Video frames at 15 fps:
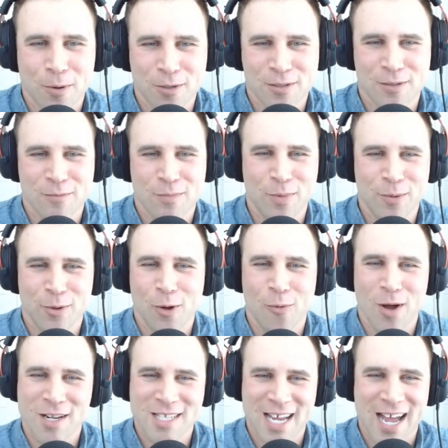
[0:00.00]
person, people don't
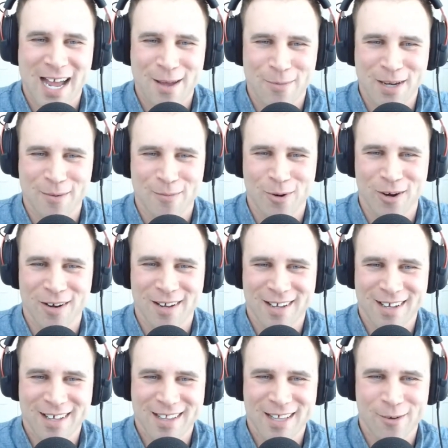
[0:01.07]
want time anymore.
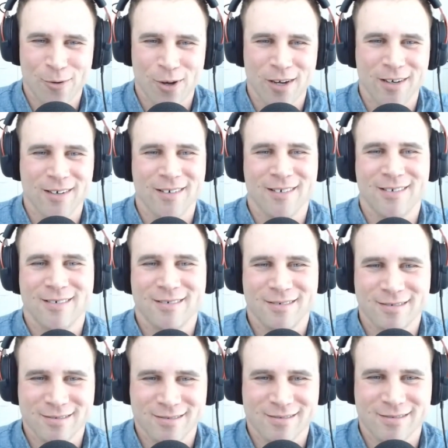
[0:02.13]
They want, mm-hmm.
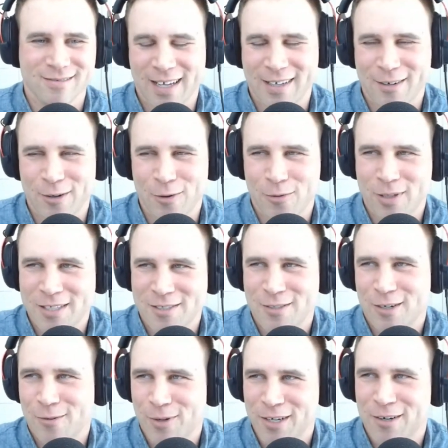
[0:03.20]
I, I don't know,
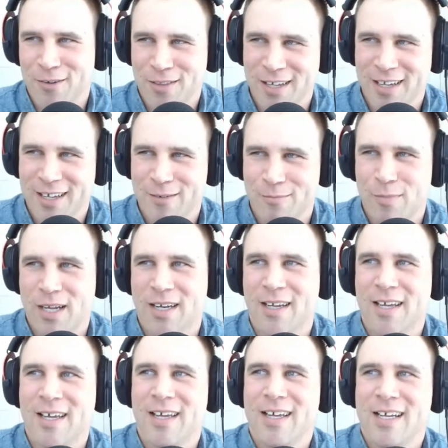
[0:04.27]
listener, what you're thinking, but
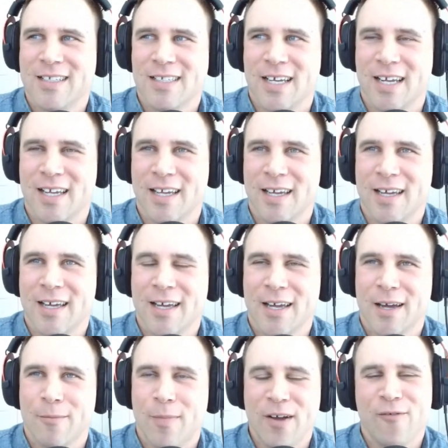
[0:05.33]
it's like
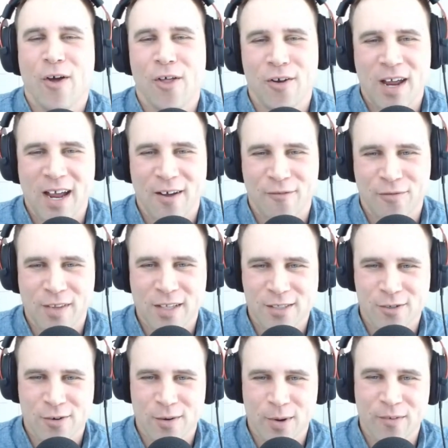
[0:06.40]
my father and I have
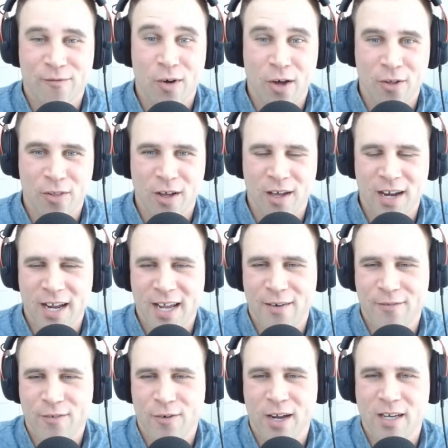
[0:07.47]
these great, my father in law and I
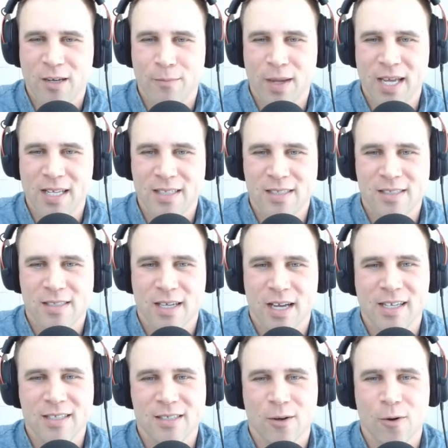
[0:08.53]
have great debates, and
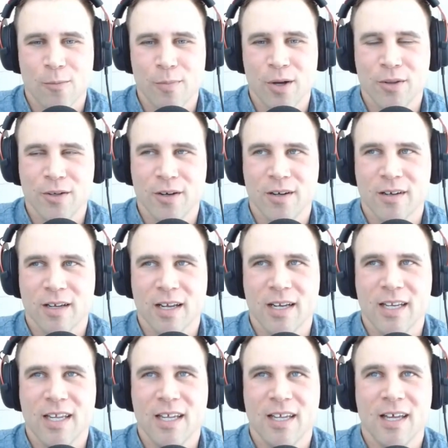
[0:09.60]
he's a home builder.
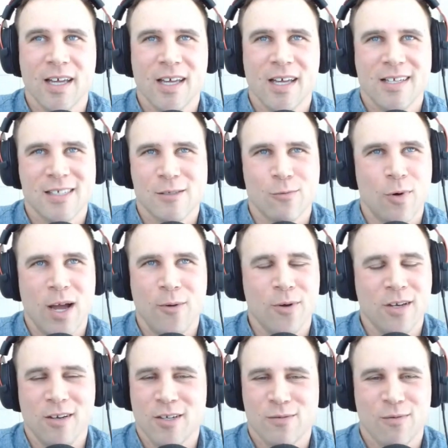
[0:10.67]
And he, says, Why
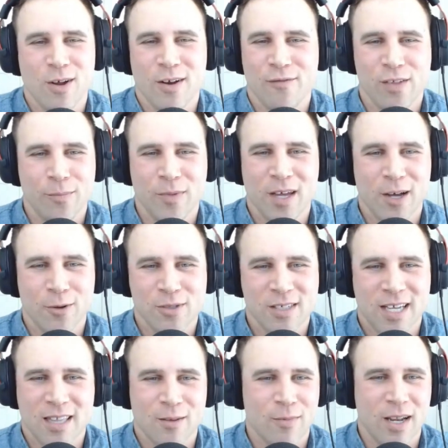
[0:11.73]
wouldn't you just want to flip the house
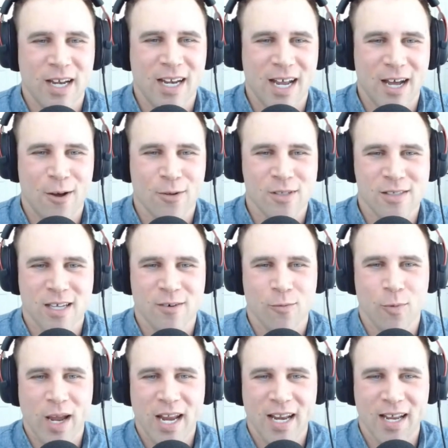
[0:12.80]
and get the money now instead of
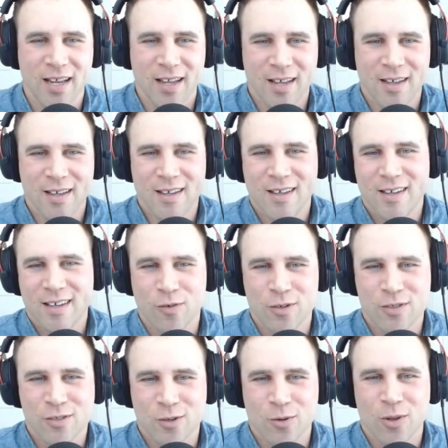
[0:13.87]
waiting for
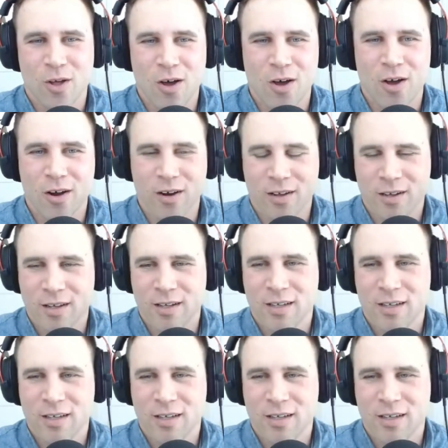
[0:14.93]
so long?